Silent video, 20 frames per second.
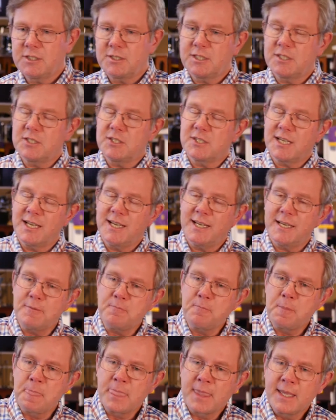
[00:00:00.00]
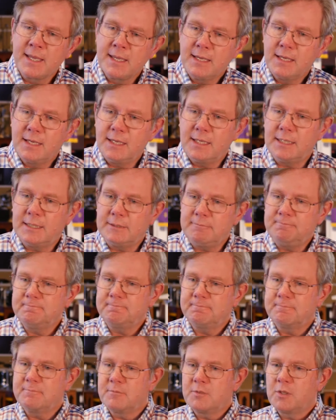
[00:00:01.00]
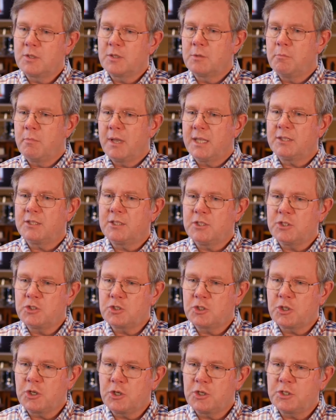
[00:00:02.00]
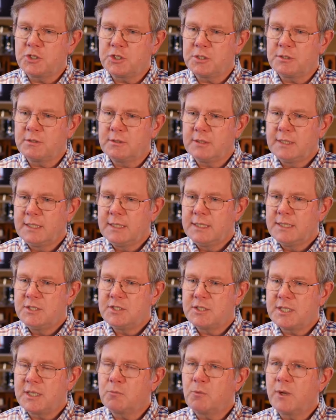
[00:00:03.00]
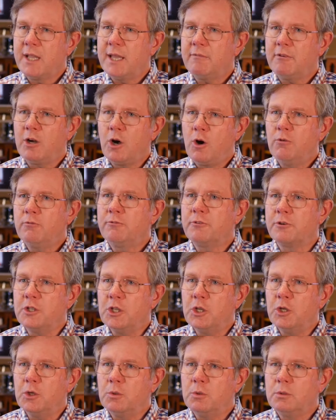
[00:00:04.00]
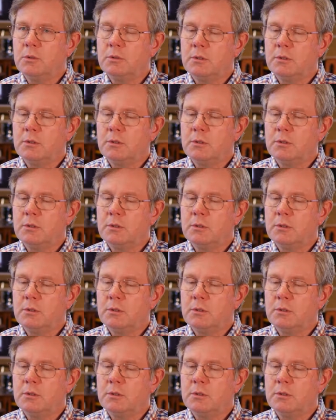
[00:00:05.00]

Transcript: say, the Methodist Church said, "We have a home for you.